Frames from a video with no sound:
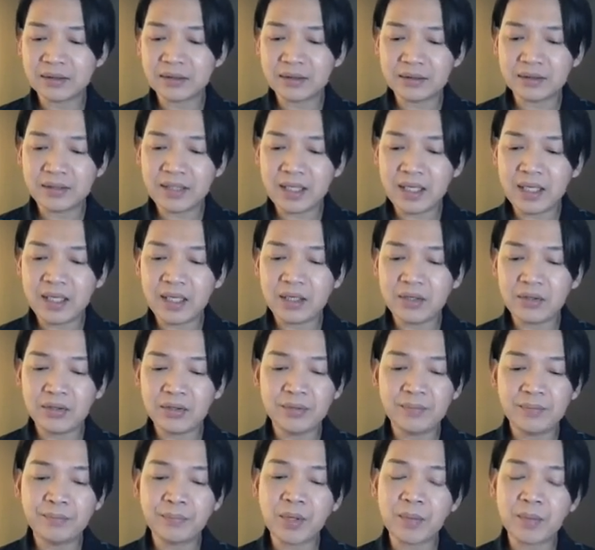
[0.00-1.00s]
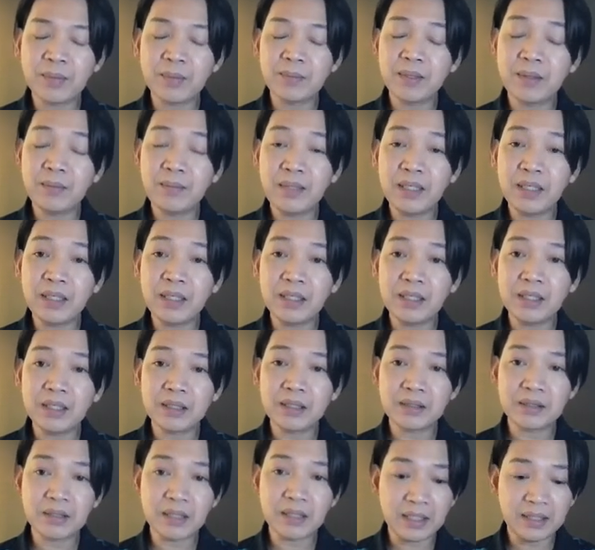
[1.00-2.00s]
They could probably be,
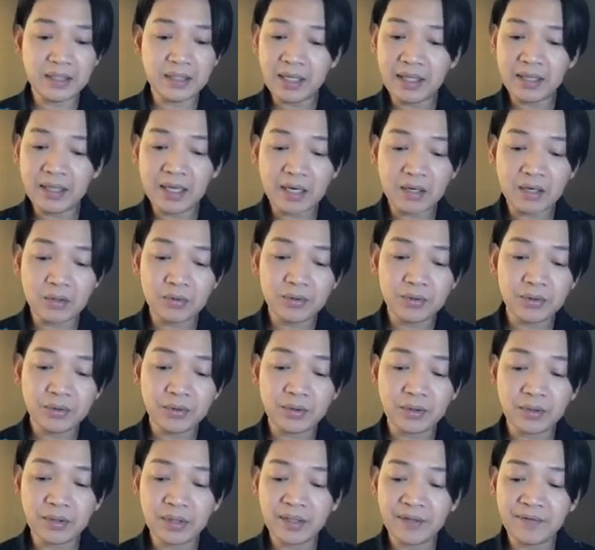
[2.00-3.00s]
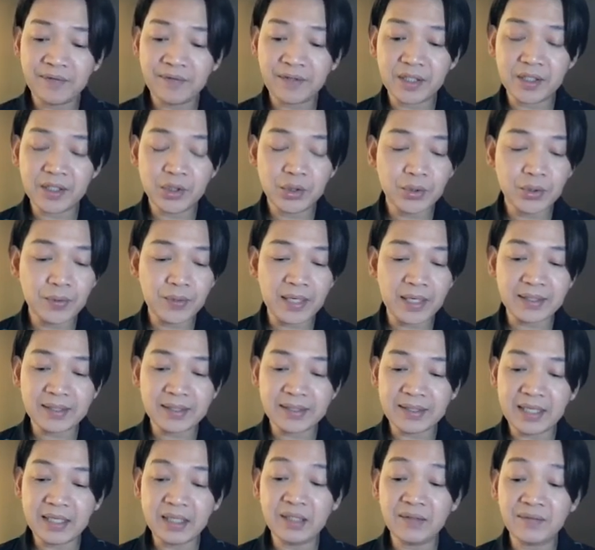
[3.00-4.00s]
they are also referred to as
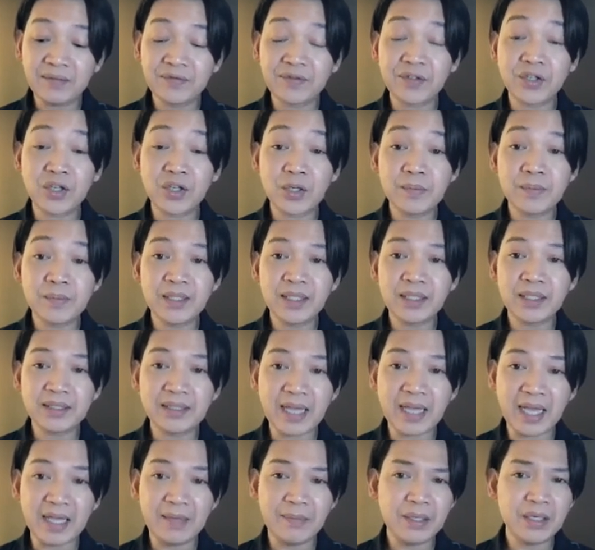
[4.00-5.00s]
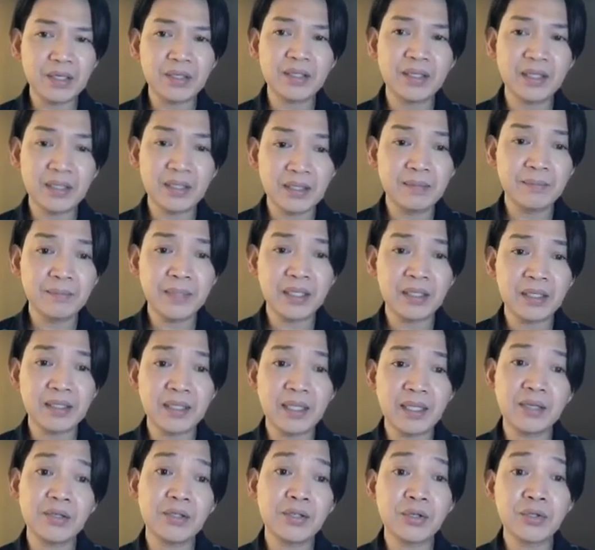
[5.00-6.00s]
dative verbs in Thai because
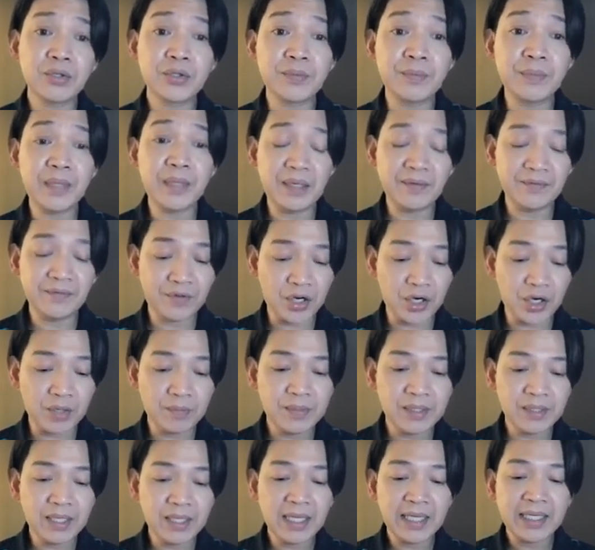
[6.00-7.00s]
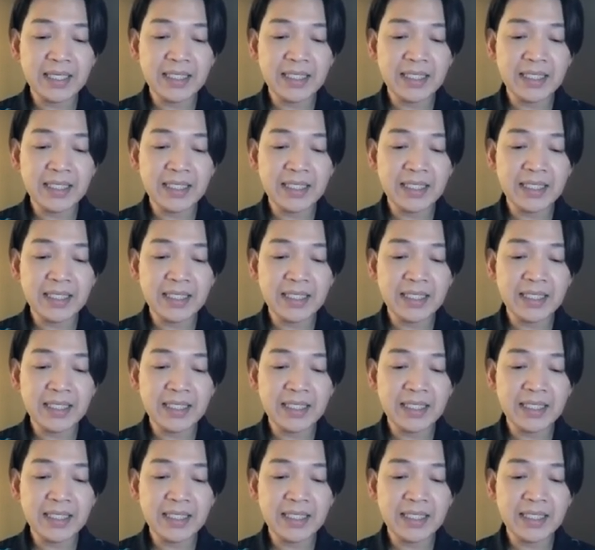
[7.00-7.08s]
they could also mean verbs.